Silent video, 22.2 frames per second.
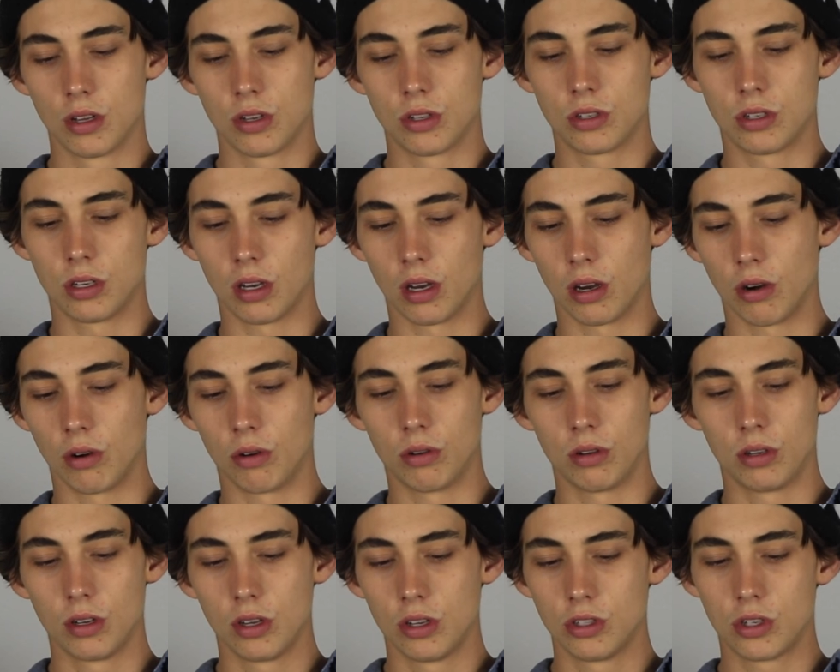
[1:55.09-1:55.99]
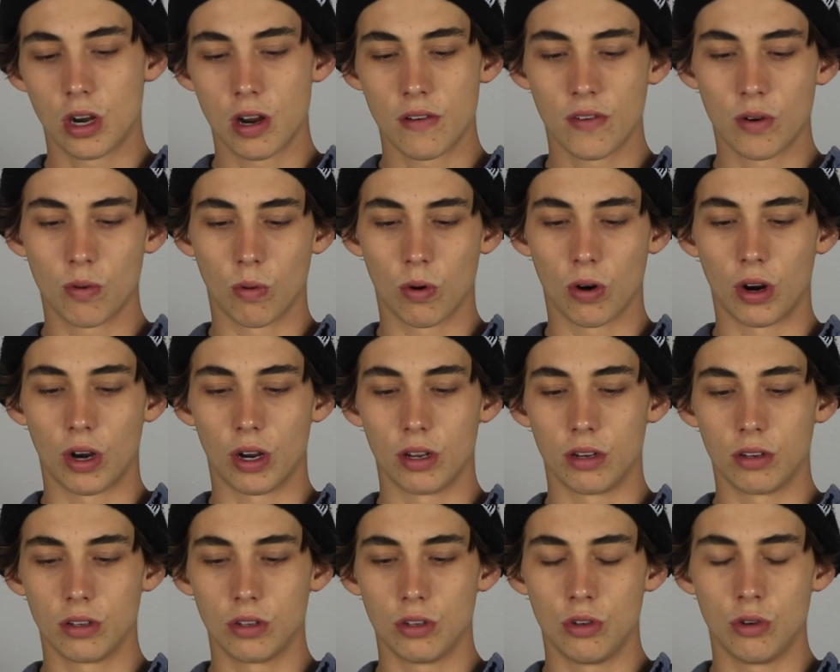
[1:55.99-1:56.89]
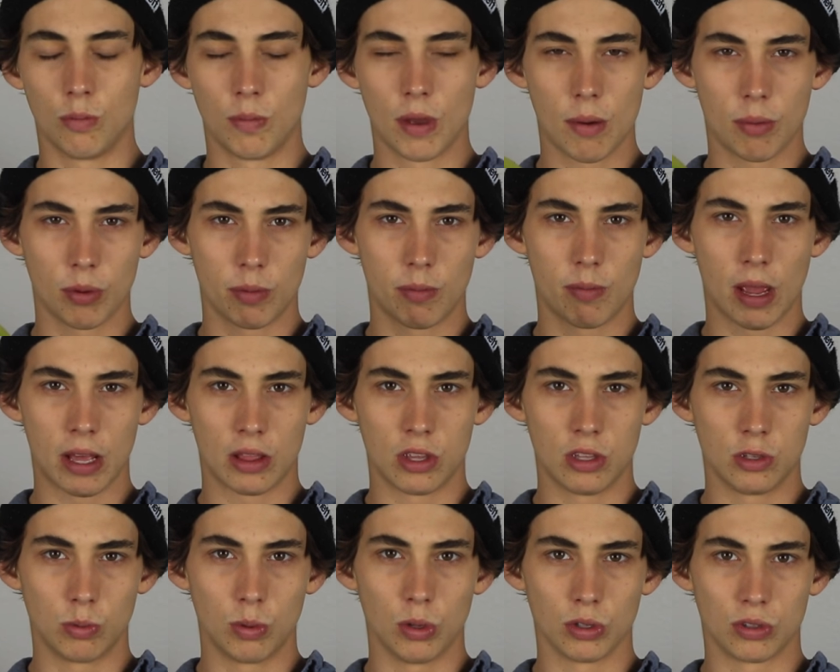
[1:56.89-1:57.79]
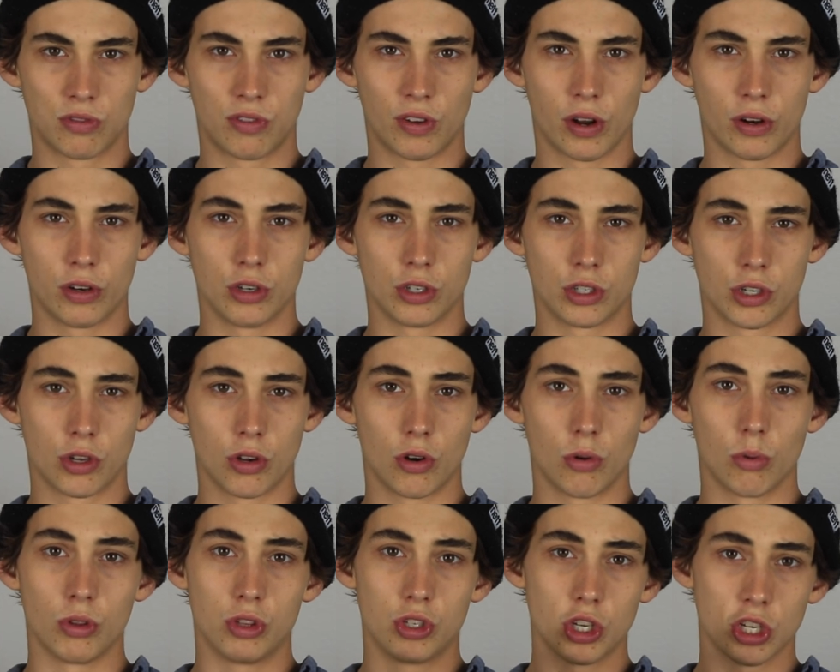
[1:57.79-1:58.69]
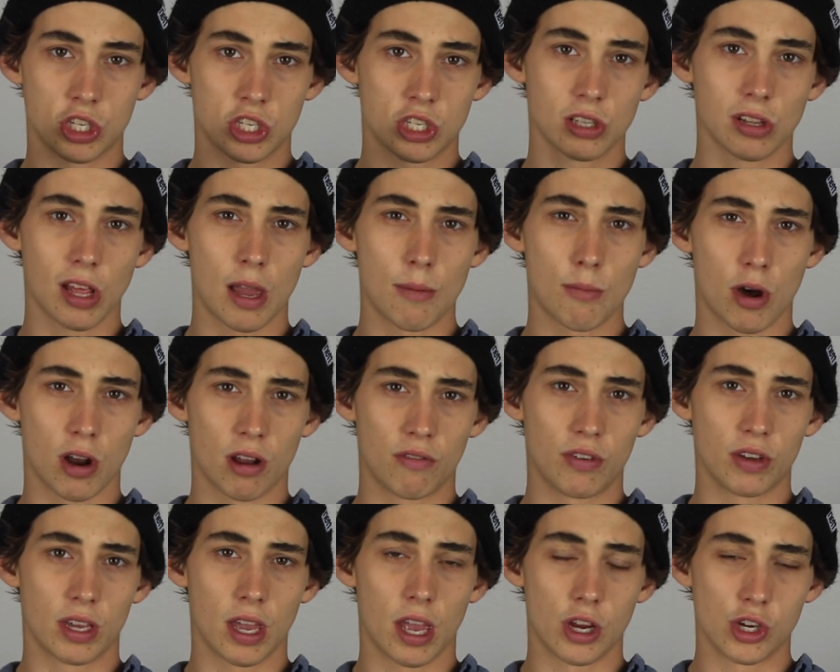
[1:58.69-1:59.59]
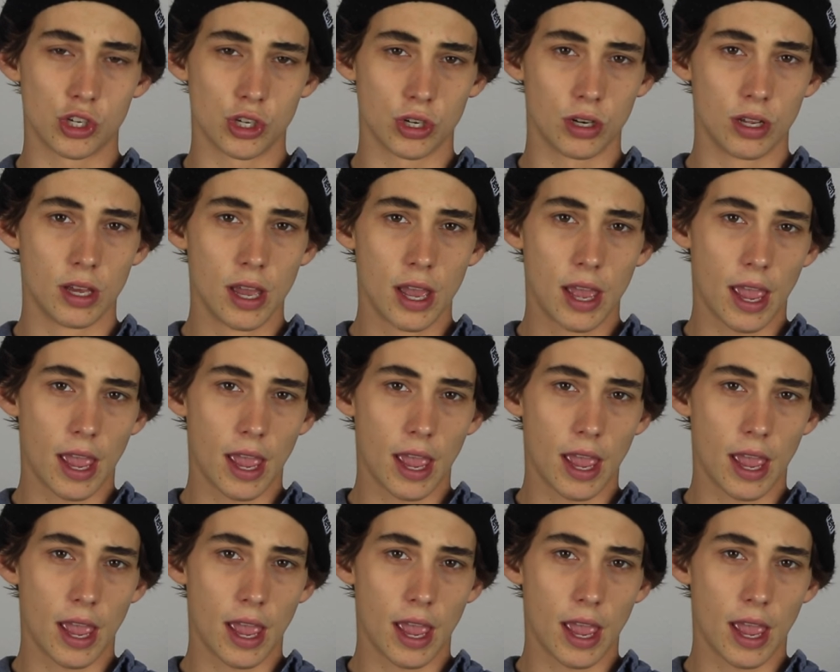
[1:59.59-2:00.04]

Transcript: So don't even worry, you'll be able to make these wheels fit on your scooter with just slight modification.